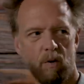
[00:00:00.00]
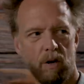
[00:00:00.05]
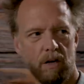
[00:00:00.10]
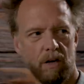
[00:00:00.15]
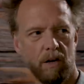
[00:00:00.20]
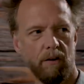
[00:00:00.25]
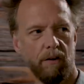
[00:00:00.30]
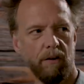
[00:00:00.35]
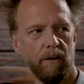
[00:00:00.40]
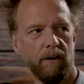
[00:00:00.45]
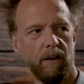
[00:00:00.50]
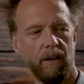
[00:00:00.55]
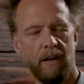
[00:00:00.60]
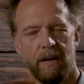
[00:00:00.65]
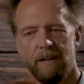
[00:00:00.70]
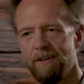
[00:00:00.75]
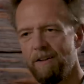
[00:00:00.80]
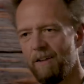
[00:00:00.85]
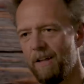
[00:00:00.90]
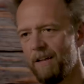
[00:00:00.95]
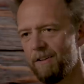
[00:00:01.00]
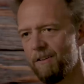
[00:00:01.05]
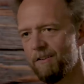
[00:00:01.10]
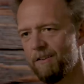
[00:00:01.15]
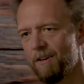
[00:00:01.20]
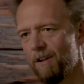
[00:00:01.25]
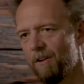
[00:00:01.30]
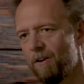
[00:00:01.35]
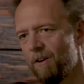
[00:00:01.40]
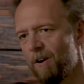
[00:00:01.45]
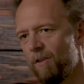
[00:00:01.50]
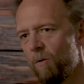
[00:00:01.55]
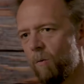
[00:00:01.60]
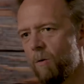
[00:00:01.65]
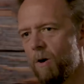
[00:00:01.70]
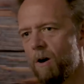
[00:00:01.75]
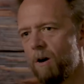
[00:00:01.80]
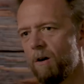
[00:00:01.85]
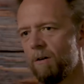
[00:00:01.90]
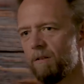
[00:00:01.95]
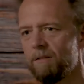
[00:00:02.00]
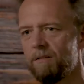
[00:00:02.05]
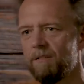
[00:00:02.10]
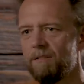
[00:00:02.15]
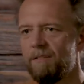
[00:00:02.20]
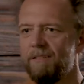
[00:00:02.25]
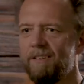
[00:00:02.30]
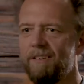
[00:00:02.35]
What color do you like? Do you like this color on the wall?